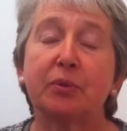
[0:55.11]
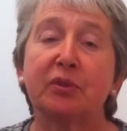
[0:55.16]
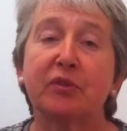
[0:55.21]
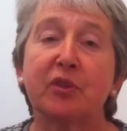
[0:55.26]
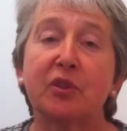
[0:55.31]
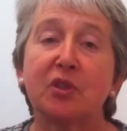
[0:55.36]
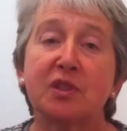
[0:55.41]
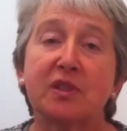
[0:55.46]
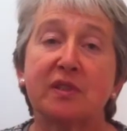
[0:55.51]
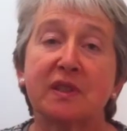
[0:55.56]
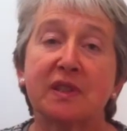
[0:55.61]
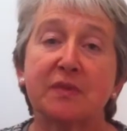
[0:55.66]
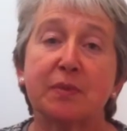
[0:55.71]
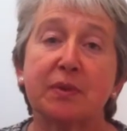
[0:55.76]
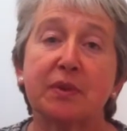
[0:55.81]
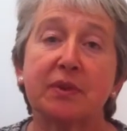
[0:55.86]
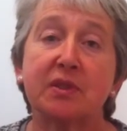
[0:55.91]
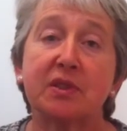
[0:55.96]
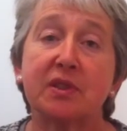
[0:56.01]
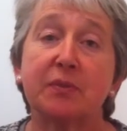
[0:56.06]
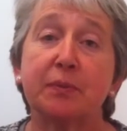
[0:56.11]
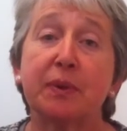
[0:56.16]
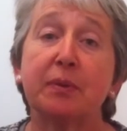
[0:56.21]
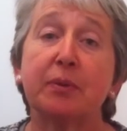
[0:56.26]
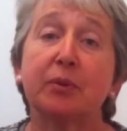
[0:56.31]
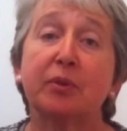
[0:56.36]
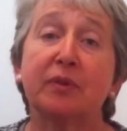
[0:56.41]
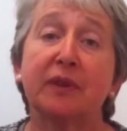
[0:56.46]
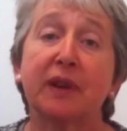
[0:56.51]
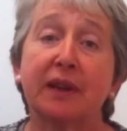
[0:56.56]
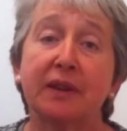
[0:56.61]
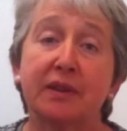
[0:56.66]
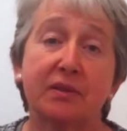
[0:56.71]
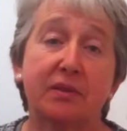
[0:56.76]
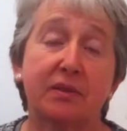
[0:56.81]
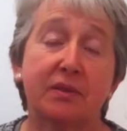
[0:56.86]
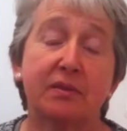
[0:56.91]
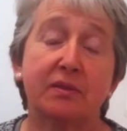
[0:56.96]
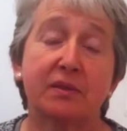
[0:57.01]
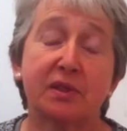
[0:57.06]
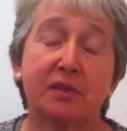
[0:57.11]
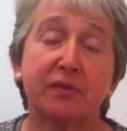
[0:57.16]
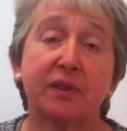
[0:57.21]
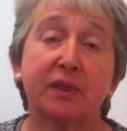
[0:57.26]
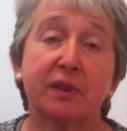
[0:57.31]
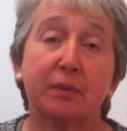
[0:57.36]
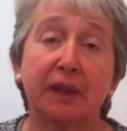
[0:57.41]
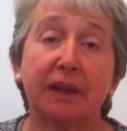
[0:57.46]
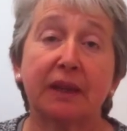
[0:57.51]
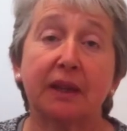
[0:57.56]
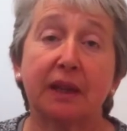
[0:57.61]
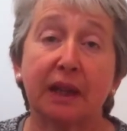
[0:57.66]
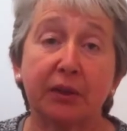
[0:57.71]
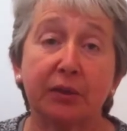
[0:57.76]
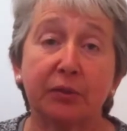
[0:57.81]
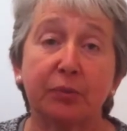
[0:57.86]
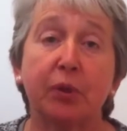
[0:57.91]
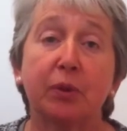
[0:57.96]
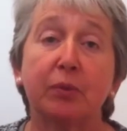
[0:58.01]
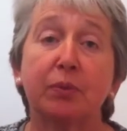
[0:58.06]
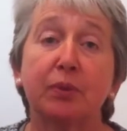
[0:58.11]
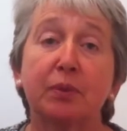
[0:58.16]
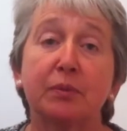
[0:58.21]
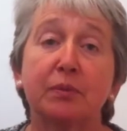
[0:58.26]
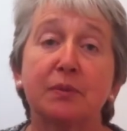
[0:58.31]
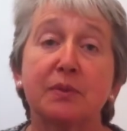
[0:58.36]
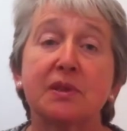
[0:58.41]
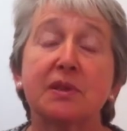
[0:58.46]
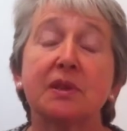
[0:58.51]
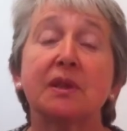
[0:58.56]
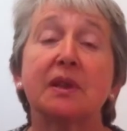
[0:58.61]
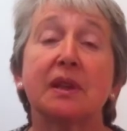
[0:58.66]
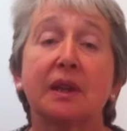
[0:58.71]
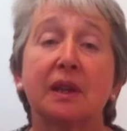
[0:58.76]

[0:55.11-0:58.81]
have voiced their experience are people who've had severe mental health problems